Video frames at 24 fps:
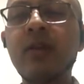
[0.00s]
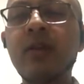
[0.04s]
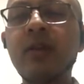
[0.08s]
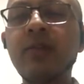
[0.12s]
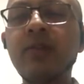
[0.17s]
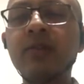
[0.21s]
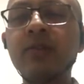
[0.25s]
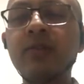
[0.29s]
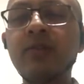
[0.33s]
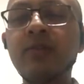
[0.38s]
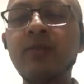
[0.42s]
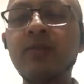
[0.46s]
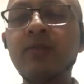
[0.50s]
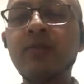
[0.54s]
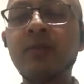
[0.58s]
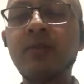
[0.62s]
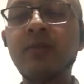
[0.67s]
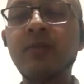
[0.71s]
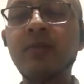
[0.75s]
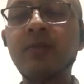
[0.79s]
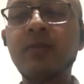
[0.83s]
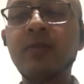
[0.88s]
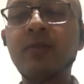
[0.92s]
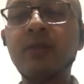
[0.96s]
reasons to
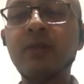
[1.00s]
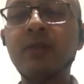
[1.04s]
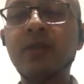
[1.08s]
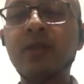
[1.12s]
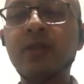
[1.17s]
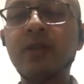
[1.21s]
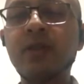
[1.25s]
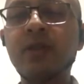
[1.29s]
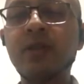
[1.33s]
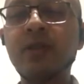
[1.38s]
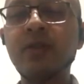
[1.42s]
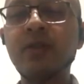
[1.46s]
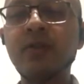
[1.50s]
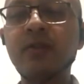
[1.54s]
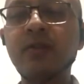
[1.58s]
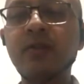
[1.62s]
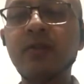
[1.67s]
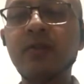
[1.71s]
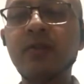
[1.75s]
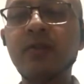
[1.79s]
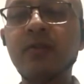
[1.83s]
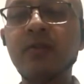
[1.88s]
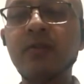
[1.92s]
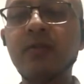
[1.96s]
support their
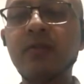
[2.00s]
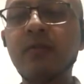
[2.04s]
case.